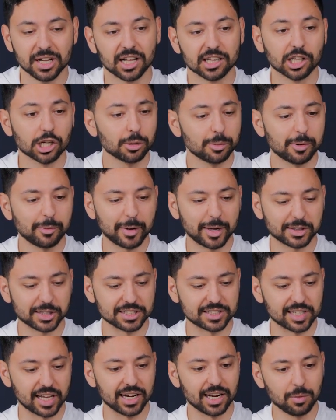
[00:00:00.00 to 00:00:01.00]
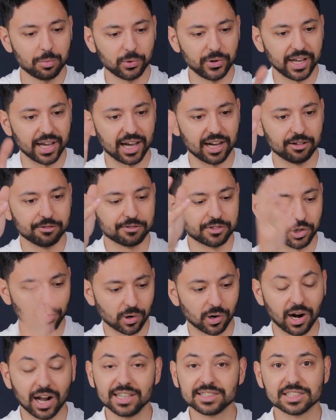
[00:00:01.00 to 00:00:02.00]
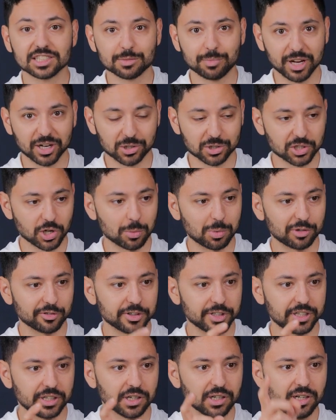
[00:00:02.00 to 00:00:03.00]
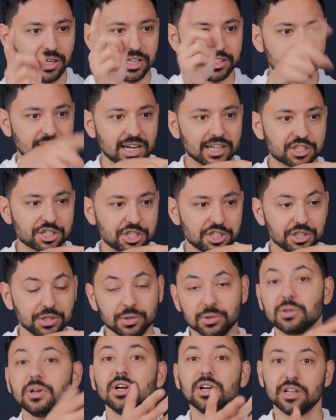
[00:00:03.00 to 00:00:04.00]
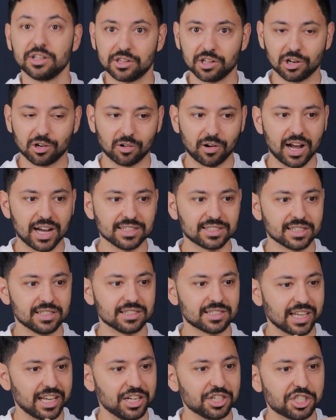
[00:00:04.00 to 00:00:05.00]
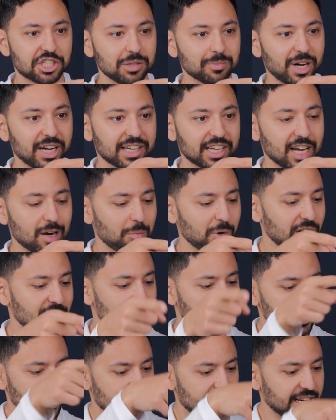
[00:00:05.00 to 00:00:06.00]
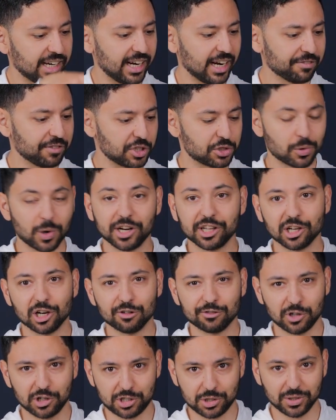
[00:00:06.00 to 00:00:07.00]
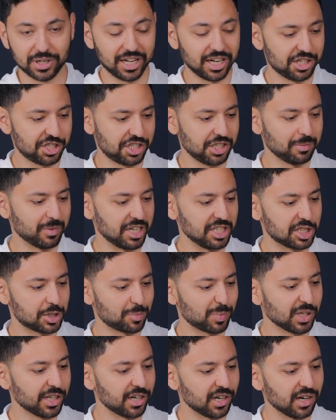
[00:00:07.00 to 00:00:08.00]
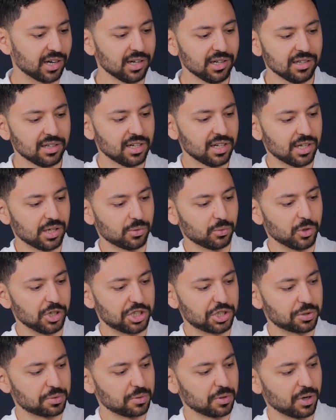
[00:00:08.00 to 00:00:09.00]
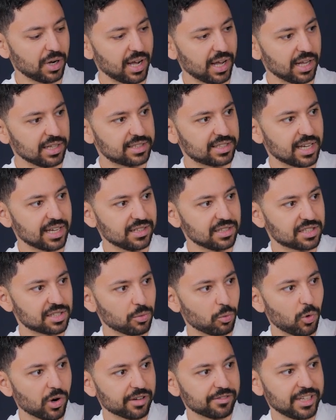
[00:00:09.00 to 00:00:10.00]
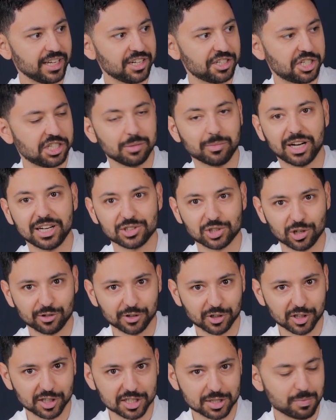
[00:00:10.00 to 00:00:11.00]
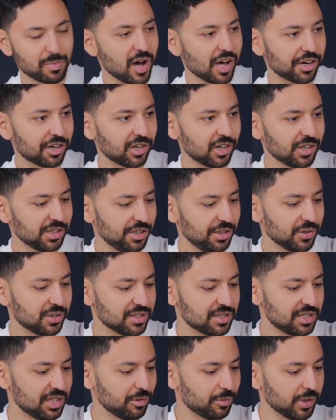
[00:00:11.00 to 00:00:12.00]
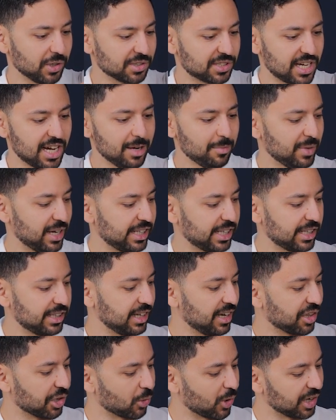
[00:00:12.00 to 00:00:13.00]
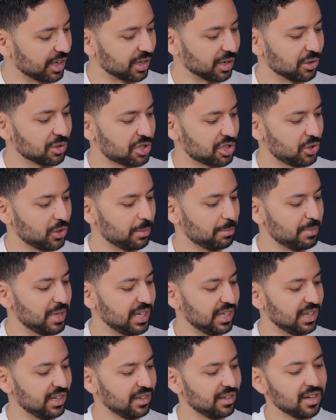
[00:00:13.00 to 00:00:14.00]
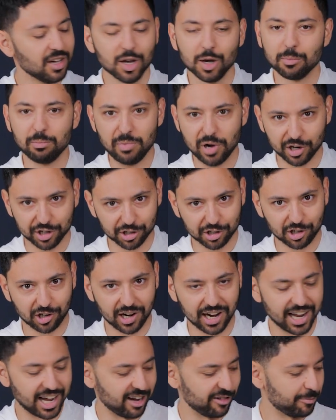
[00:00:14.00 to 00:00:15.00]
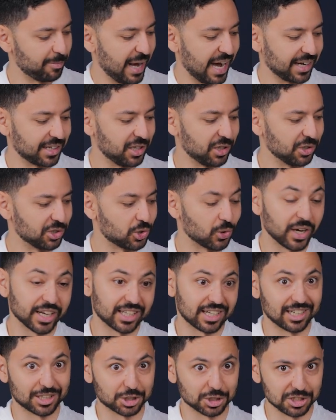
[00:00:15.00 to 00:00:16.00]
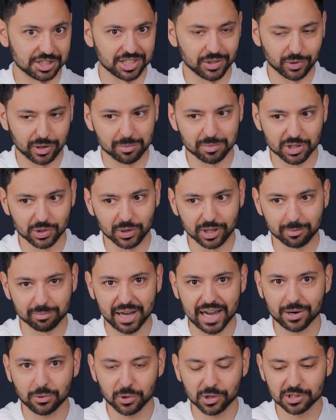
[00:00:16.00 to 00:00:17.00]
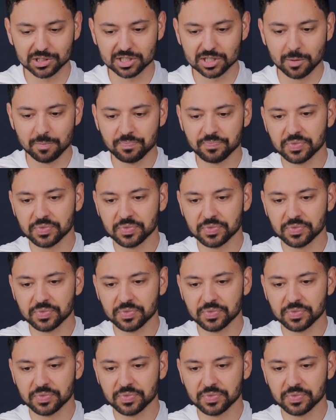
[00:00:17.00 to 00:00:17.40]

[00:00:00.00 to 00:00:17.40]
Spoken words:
A little bit about the setup. We have the Horizons microscope over here attached to the Horizons HDMI camera, and I have this running over to an HDMI splitter, which sends one of the HDMIs over to this monitor you can see in real time, and then the other one goes to a mini monitor I have back here so I can actually see what I'm doing backwards.